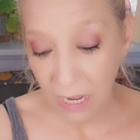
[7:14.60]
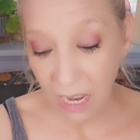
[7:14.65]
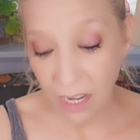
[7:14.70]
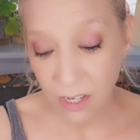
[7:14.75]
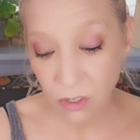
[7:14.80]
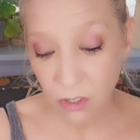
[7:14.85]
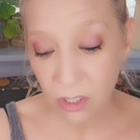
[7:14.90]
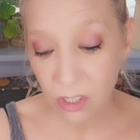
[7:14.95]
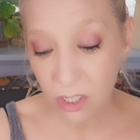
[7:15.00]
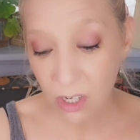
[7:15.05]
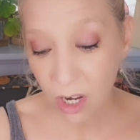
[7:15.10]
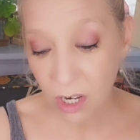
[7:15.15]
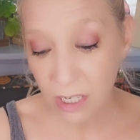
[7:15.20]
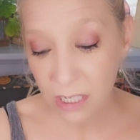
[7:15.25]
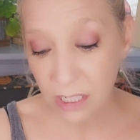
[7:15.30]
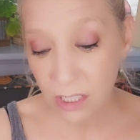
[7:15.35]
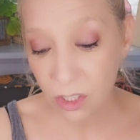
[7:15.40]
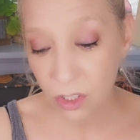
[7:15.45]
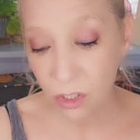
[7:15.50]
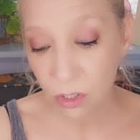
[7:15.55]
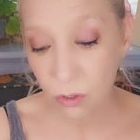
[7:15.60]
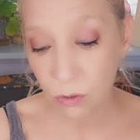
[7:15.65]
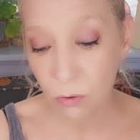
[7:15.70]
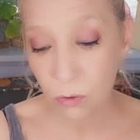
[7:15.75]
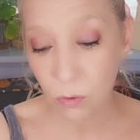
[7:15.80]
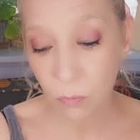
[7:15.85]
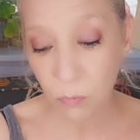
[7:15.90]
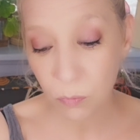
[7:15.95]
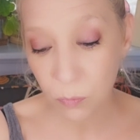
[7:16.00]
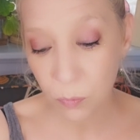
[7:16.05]
and you're starting
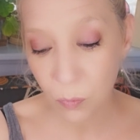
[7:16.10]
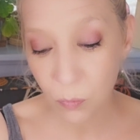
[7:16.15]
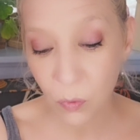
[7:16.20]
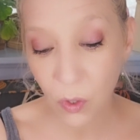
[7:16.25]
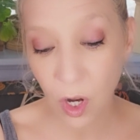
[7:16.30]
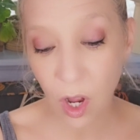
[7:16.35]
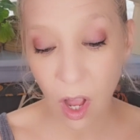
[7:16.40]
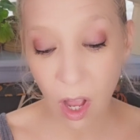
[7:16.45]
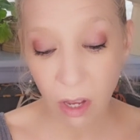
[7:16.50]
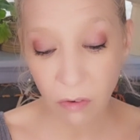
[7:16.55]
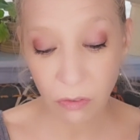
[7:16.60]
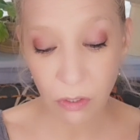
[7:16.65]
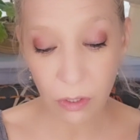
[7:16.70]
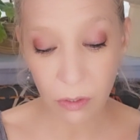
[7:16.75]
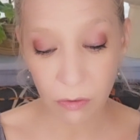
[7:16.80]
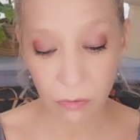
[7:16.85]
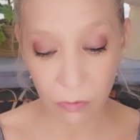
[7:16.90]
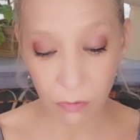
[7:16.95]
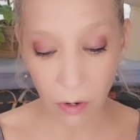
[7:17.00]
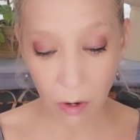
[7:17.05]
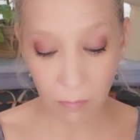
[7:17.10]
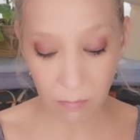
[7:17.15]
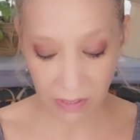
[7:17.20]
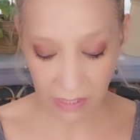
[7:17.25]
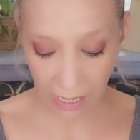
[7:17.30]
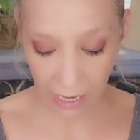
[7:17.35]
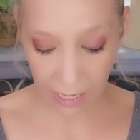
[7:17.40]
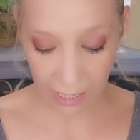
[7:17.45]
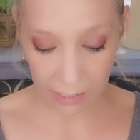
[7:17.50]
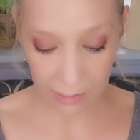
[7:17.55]
to recover from
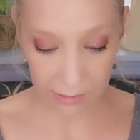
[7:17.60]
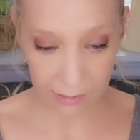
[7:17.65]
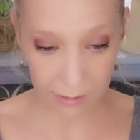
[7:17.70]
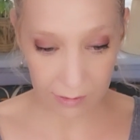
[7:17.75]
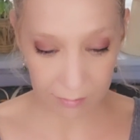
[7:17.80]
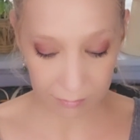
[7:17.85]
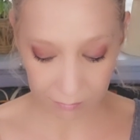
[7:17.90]
that.